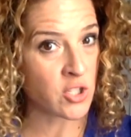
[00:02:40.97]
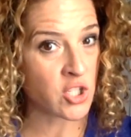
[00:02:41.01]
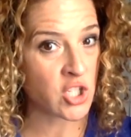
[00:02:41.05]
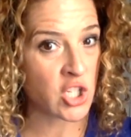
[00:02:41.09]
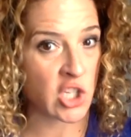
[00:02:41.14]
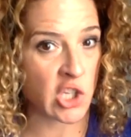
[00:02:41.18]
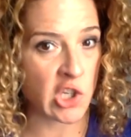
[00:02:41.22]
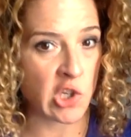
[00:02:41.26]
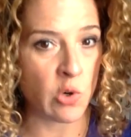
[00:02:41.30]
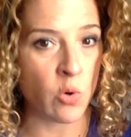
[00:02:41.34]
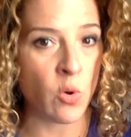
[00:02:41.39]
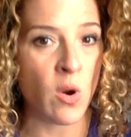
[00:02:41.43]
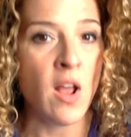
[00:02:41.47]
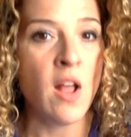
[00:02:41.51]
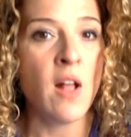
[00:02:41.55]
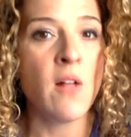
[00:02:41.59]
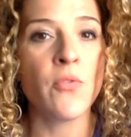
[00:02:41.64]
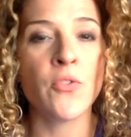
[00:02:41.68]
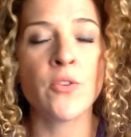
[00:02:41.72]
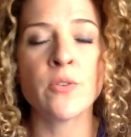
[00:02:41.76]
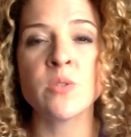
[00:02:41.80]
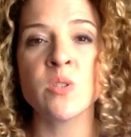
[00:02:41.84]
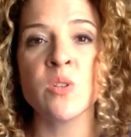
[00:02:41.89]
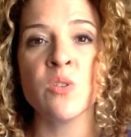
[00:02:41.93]
to?
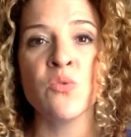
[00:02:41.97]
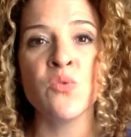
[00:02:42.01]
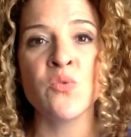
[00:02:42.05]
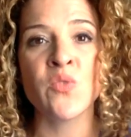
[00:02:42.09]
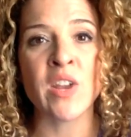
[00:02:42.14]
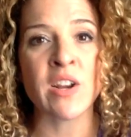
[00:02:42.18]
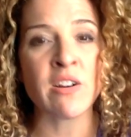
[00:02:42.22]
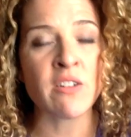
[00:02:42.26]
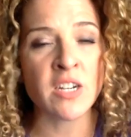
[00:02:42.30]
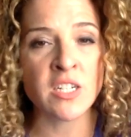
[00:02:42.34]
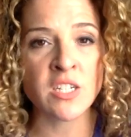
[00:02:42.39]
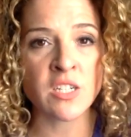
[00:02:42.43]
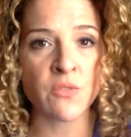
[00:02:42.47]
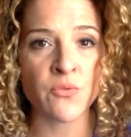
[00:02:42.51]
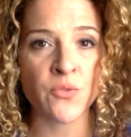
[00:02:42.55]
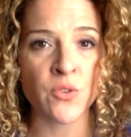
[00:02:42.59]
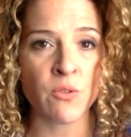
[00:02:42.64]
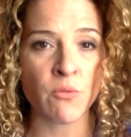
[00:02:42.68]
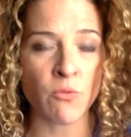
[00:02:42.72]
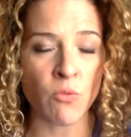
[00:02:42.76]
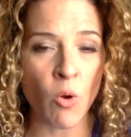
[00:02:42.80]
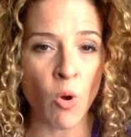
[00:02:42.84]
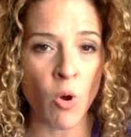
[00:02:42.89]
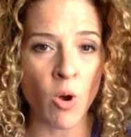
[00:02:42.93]
Those are very
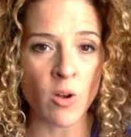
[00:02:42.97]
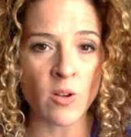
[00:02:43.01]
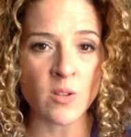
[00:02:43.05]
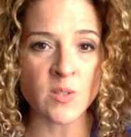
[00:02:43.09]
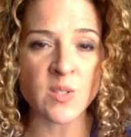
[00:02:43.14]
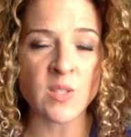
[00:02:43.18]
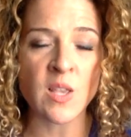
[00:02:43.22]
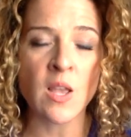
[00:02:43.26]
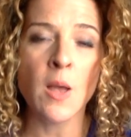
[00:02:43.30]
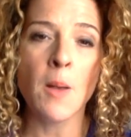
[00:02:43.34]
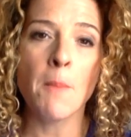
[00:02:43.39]
different roles.